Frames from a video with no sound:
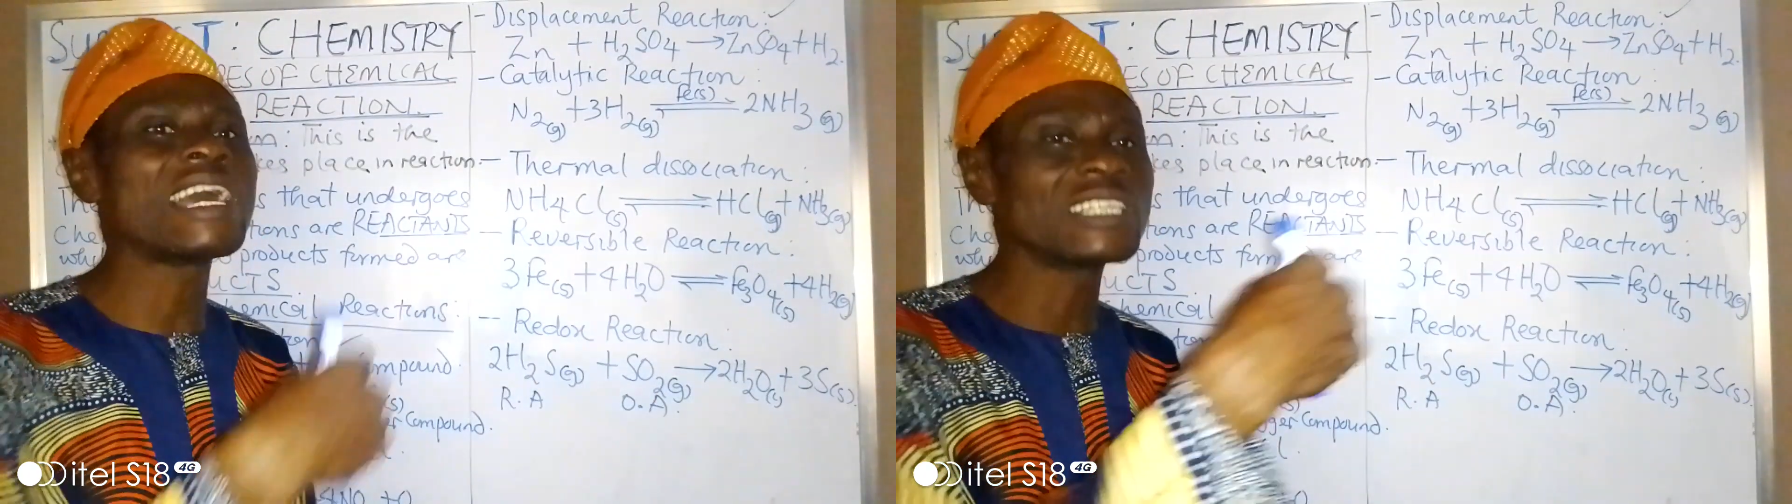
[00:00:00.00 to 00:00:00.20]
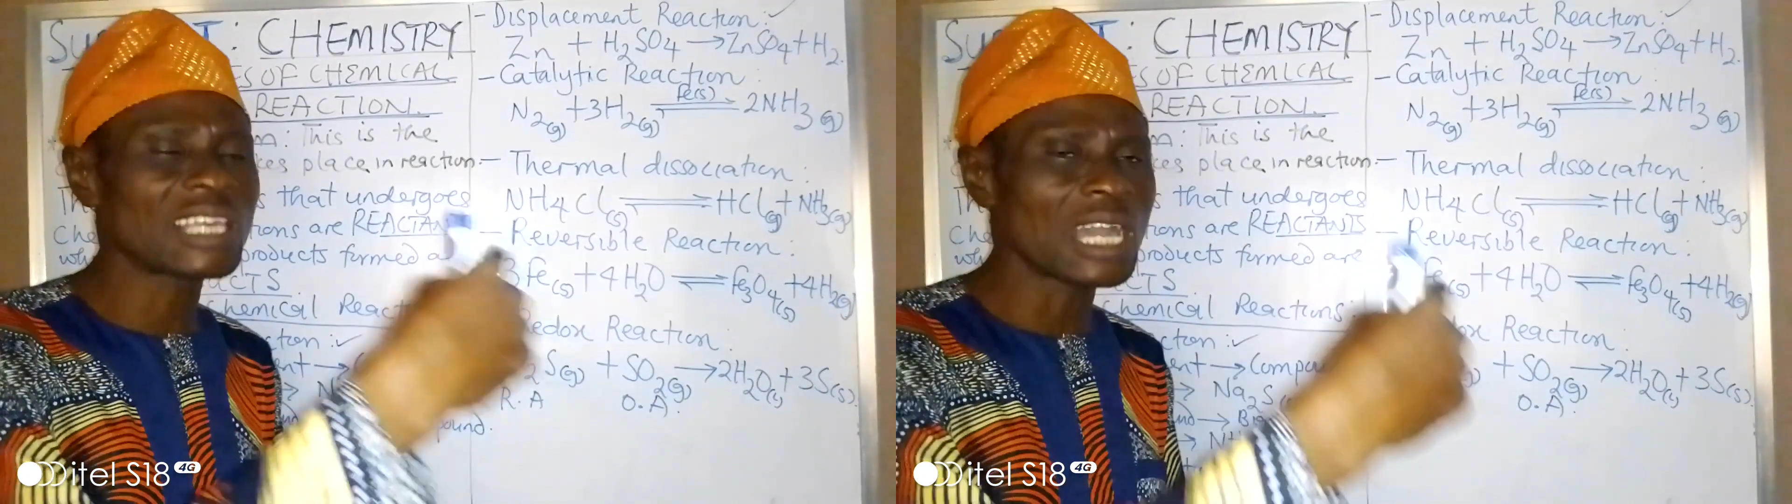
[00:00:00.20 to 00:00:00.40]

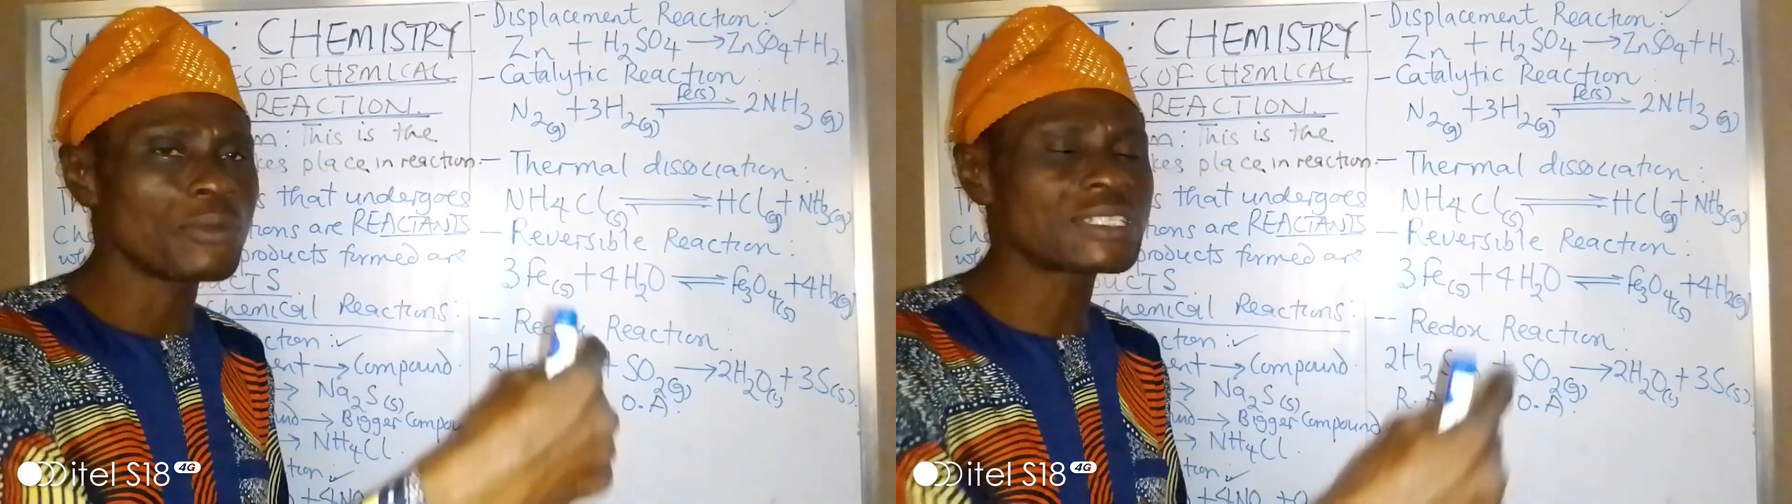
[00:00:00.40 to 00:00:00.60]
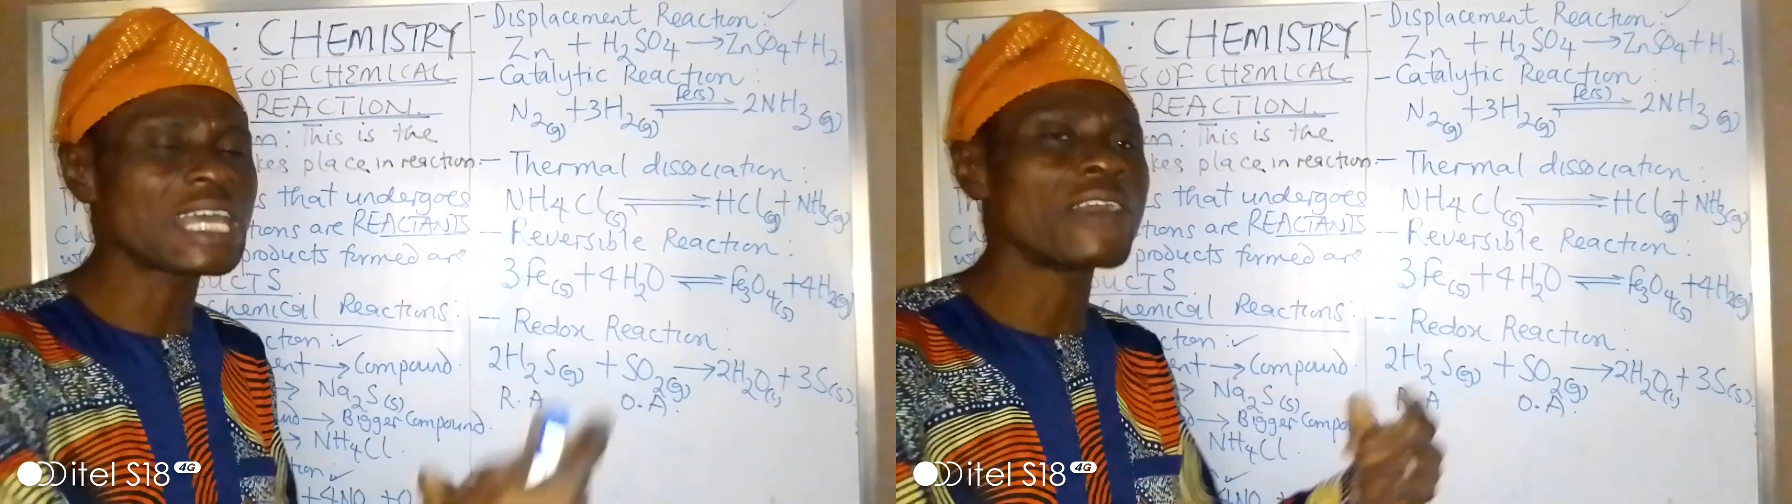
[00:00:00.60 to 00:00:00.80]

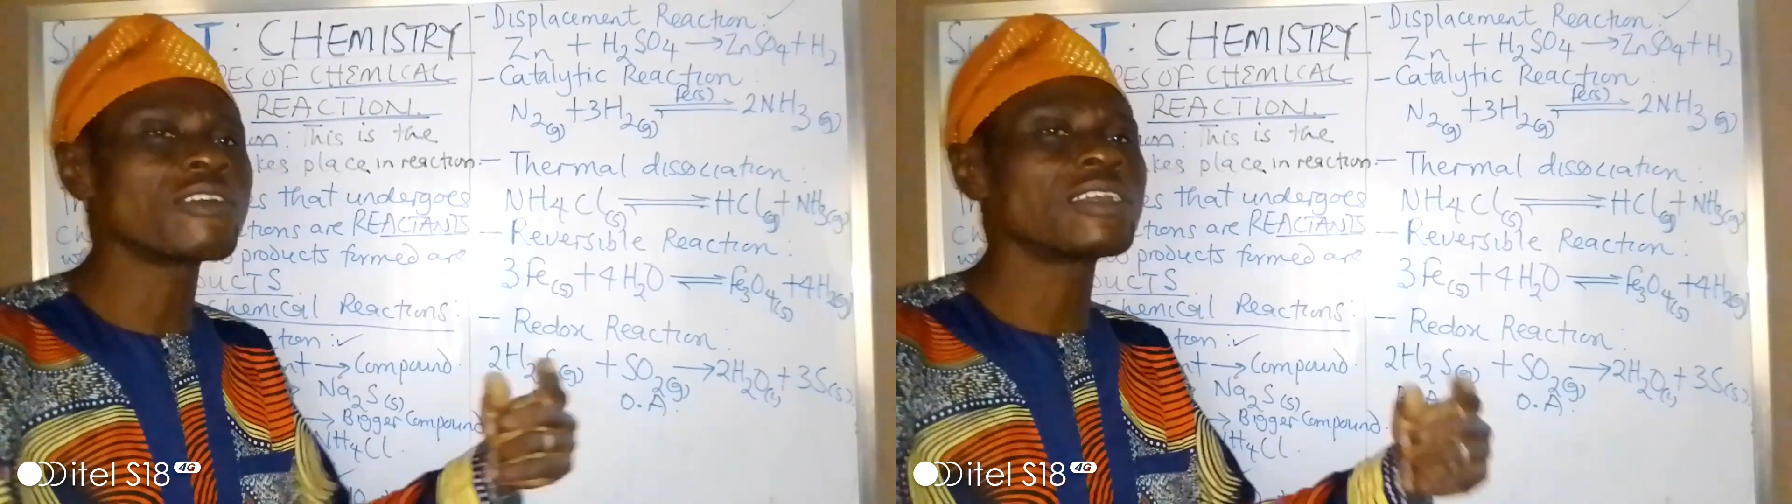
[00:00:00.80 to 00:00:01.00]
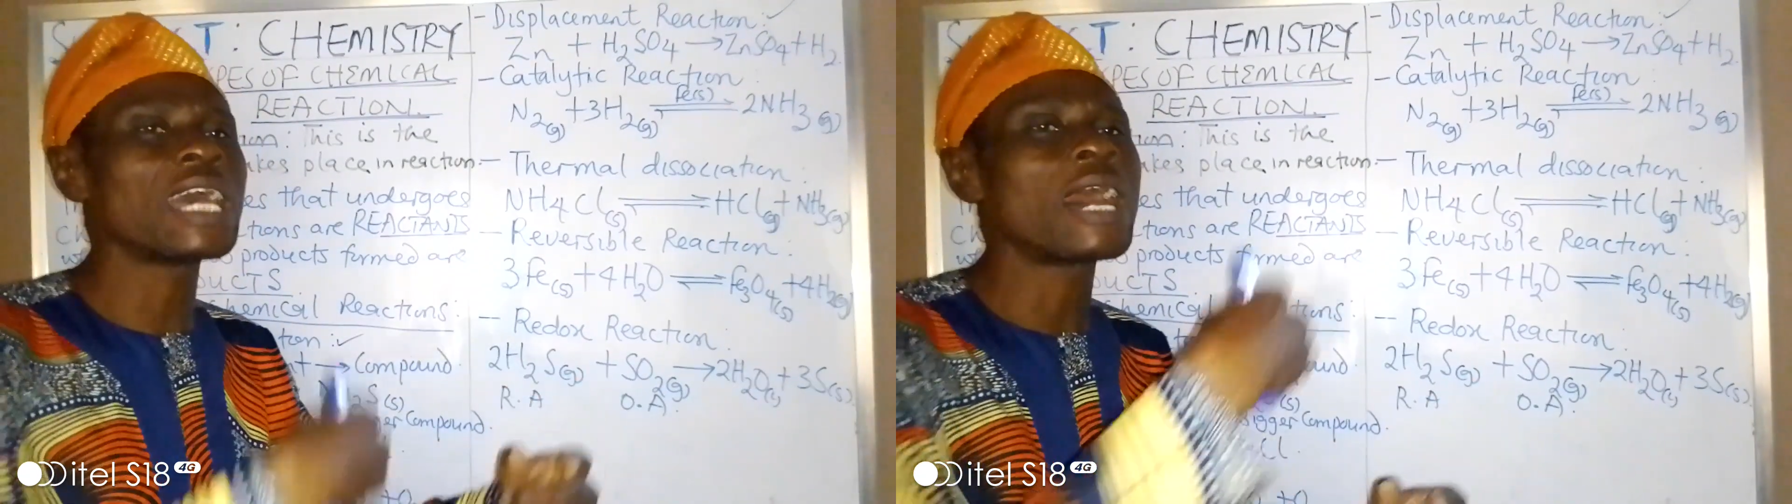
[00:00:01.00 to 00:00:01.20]
radical with
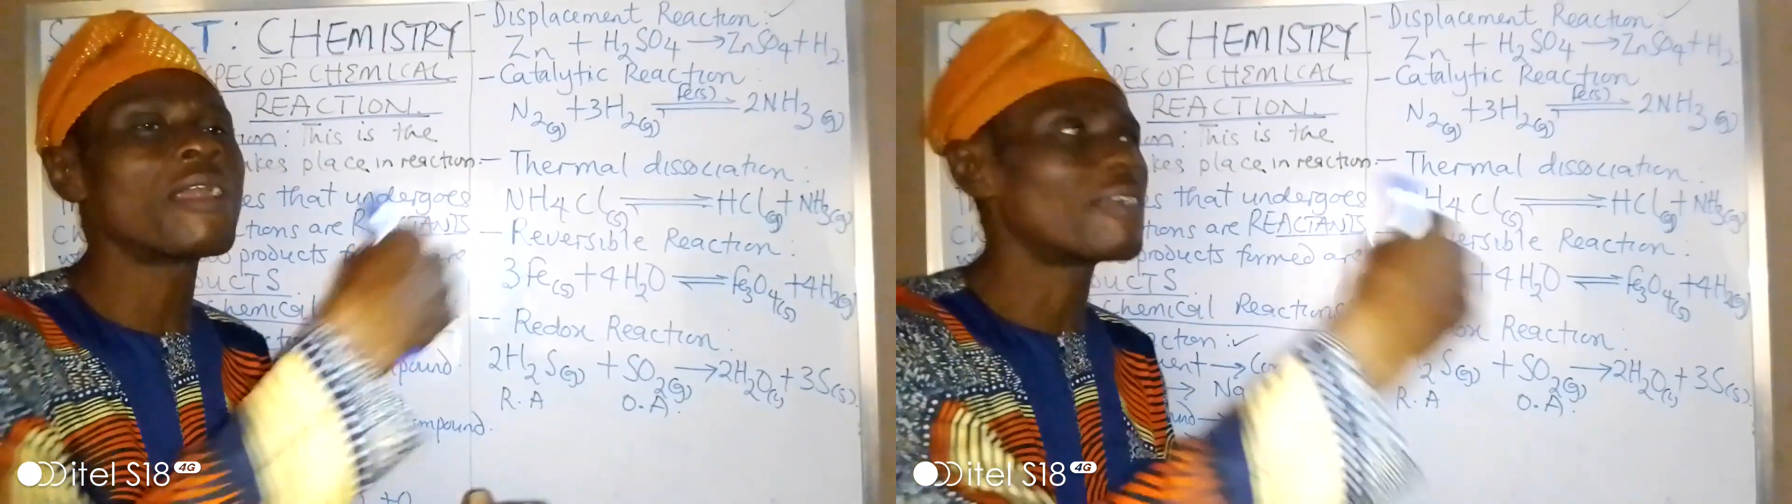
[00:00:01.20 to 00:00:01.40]
another